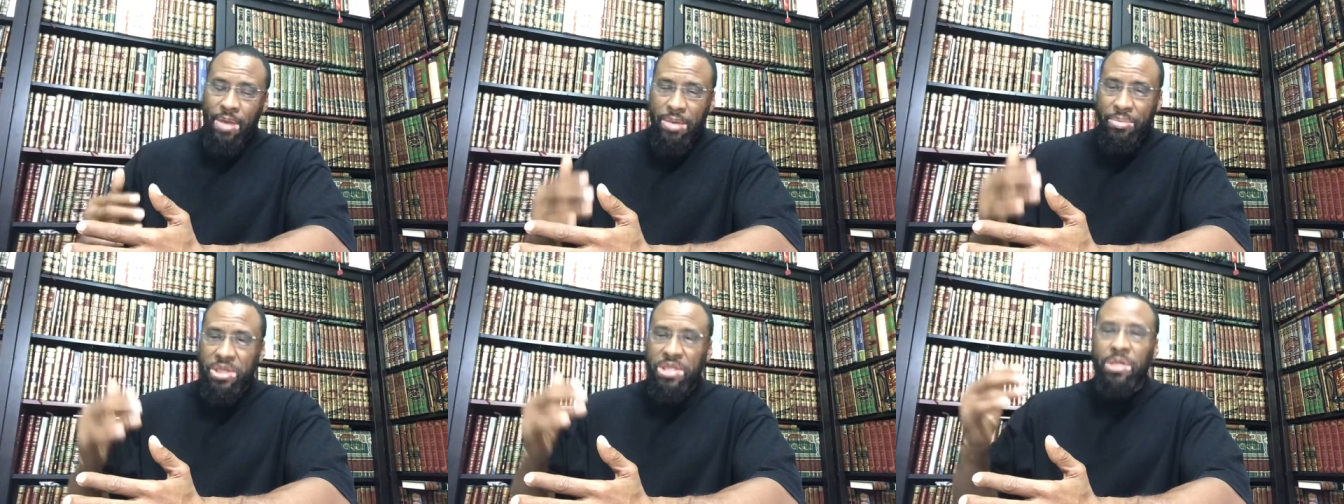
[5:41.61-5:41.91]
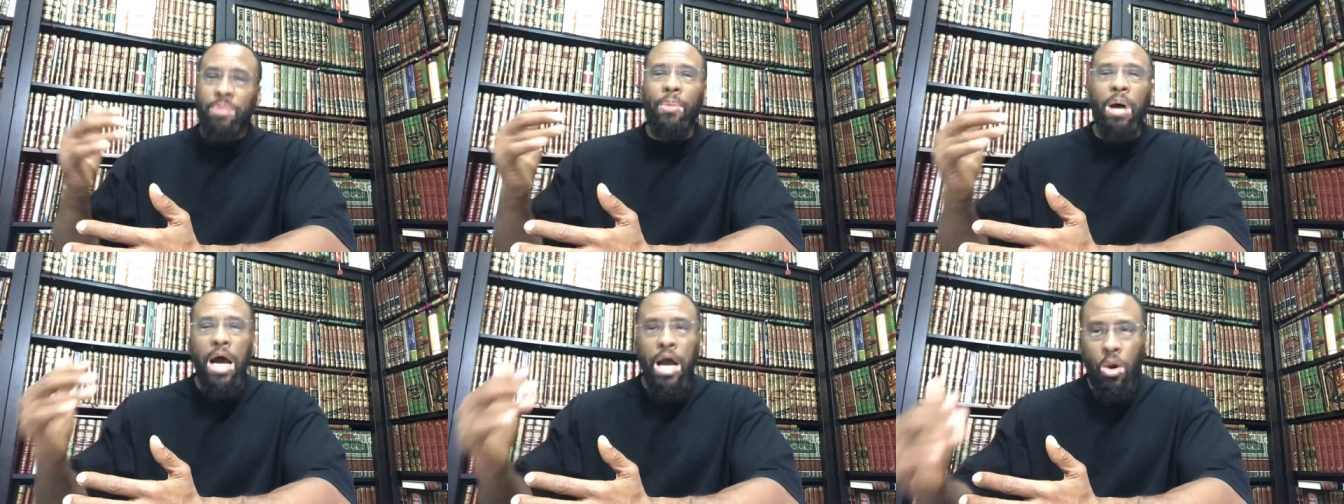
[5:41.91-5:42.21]
and
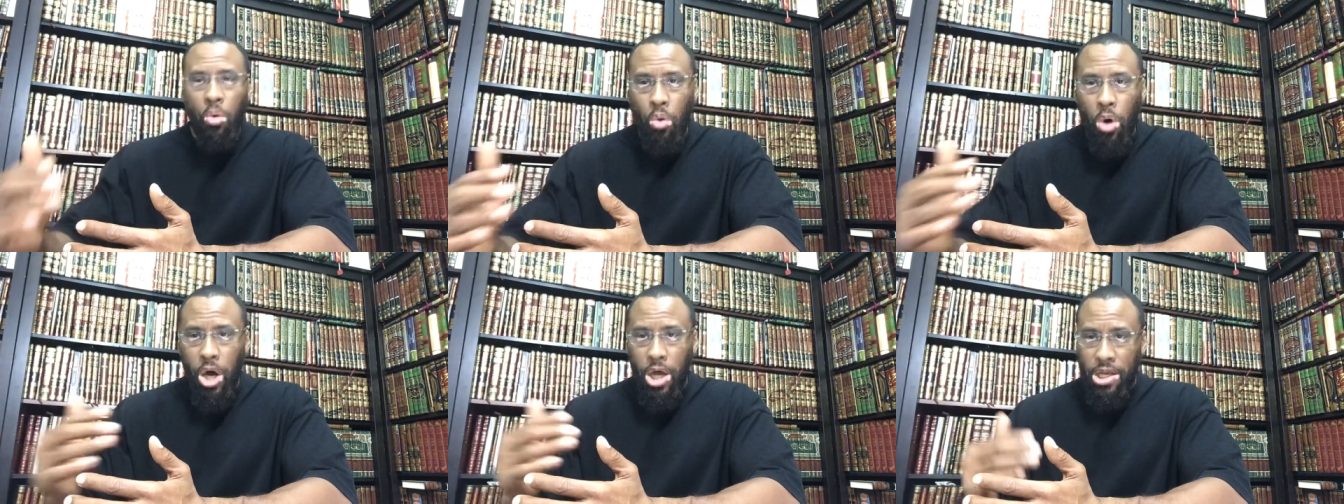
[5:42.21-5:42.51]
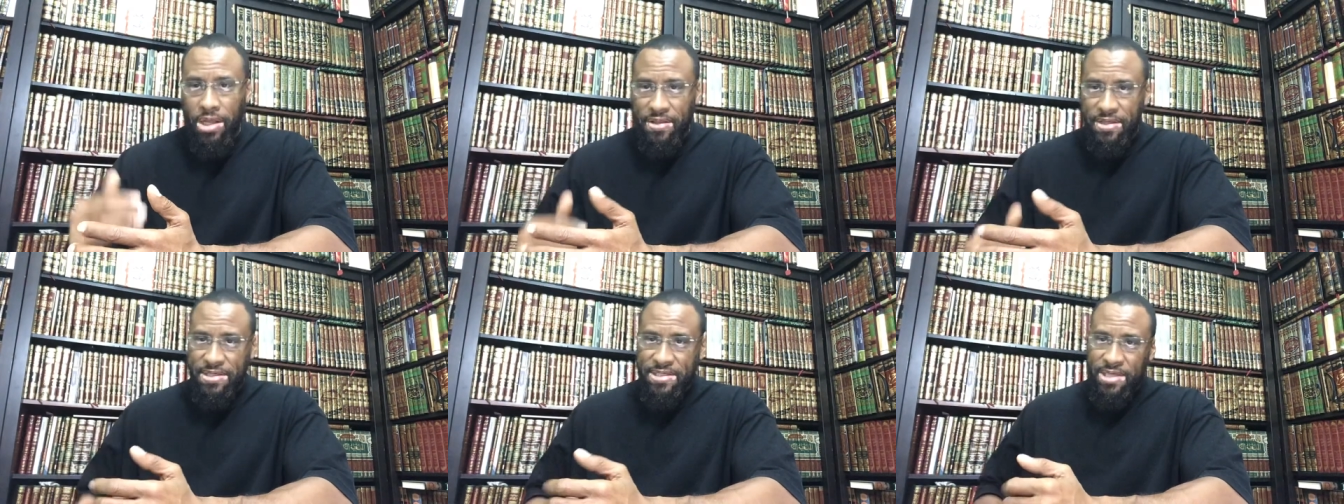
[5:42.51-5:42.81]
maybe some
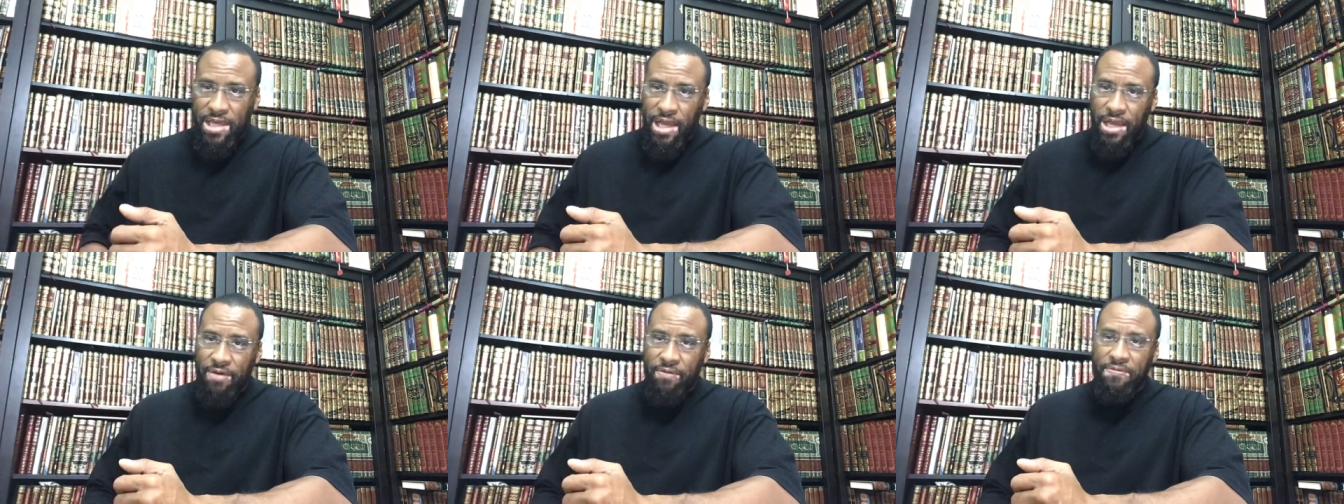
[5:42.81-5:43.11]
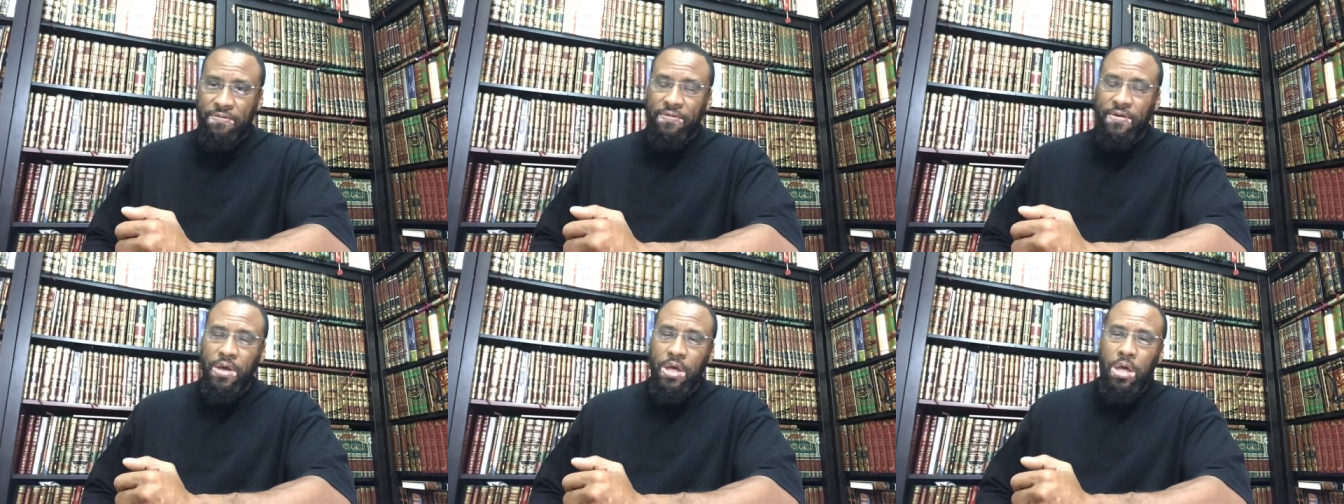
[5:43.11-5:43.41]
aqwal of the
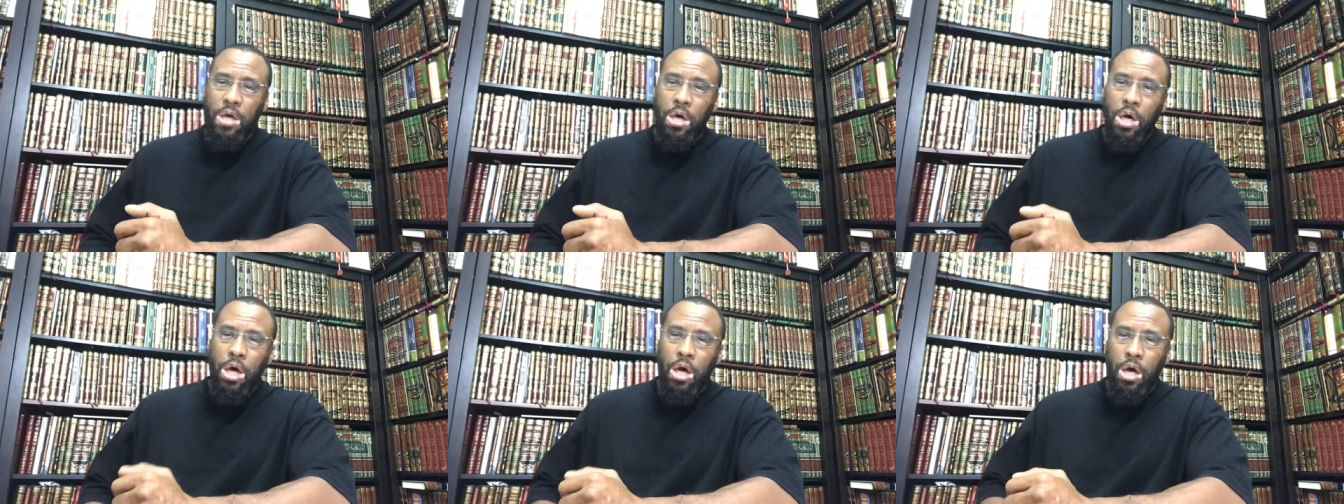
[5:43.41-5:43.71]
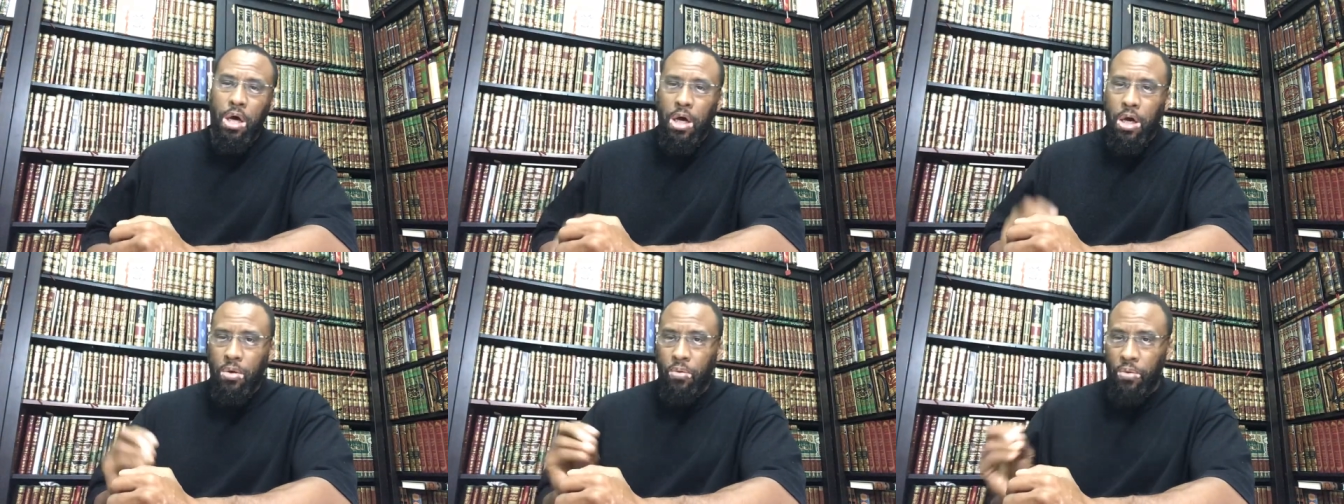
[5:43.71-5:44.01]
Salaf
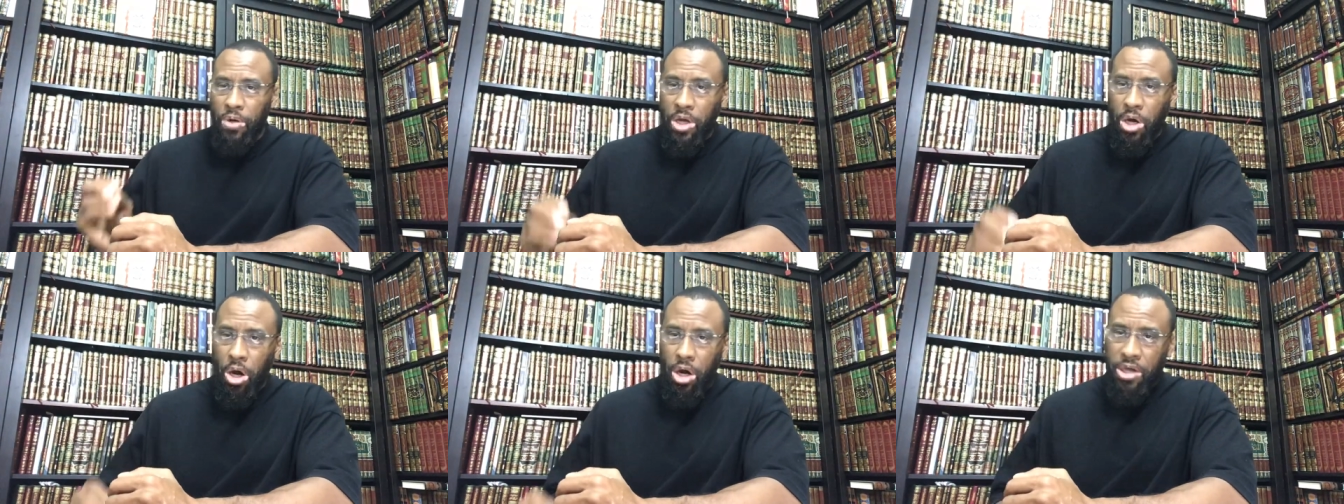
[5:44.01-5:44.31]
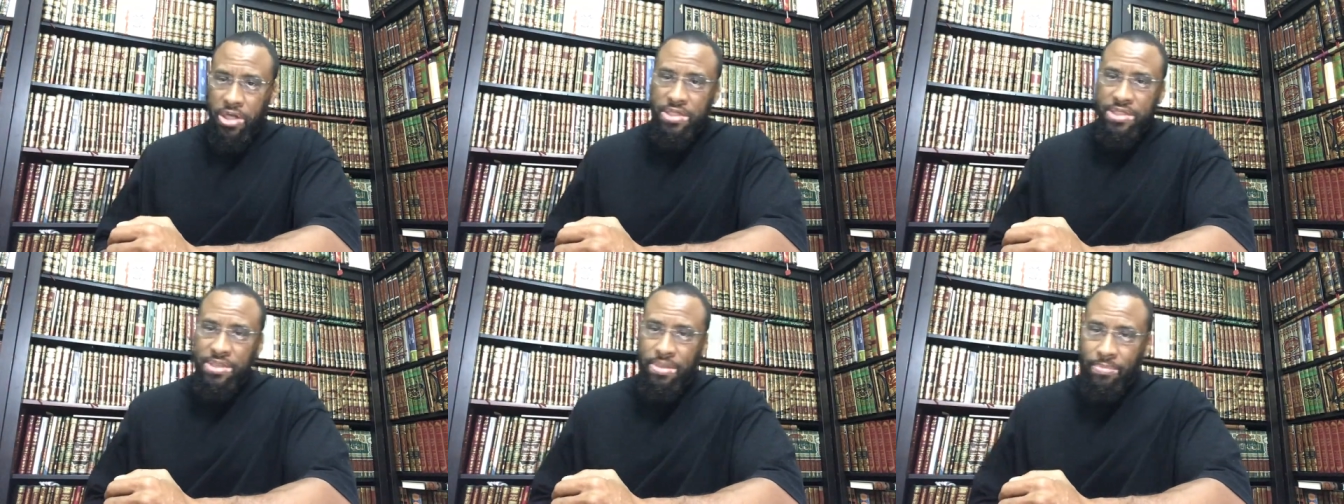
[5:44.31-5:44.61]
uh,
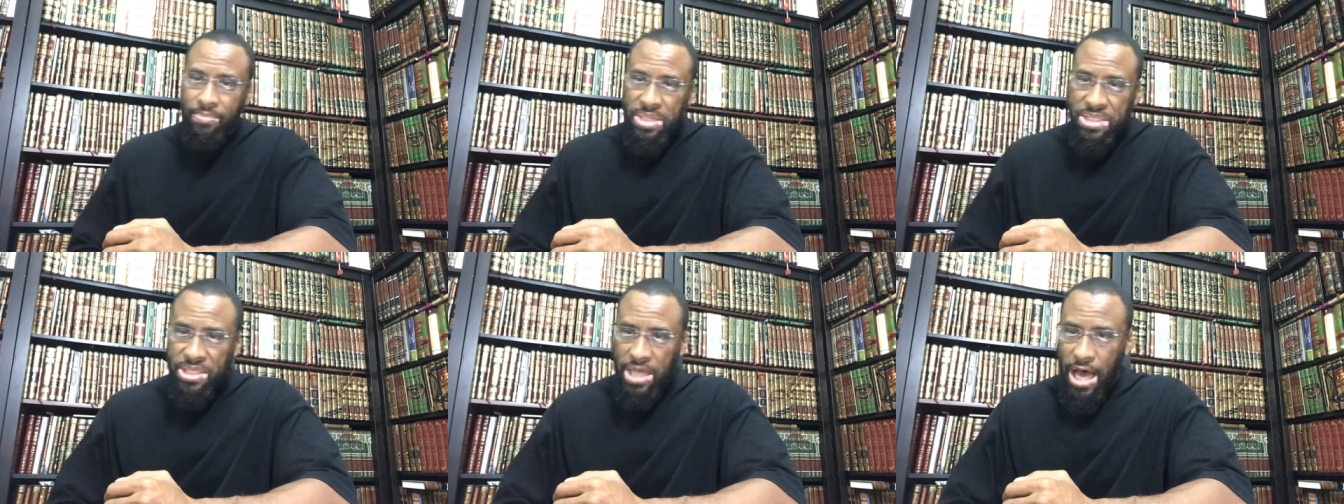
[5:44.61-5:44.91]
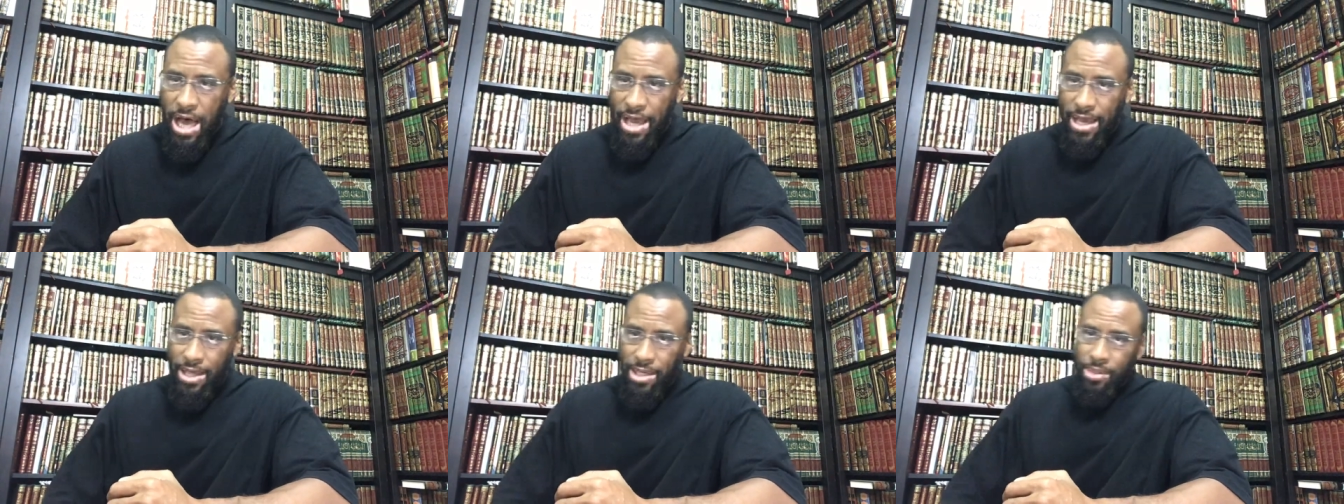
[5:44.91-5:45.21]
regarding some
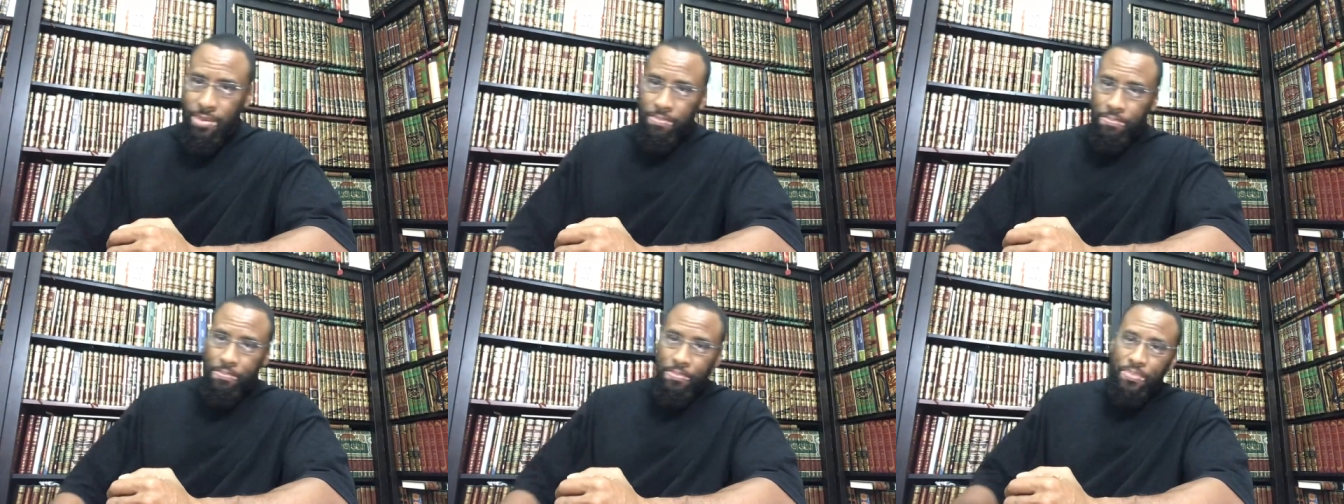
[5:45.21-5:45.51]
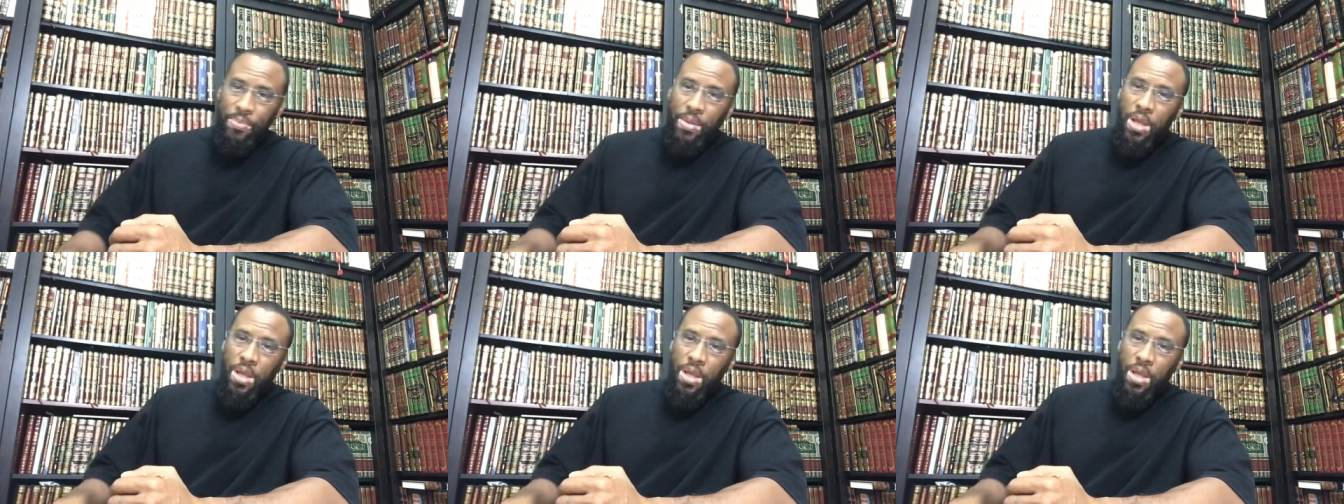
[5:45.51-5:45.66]
masail.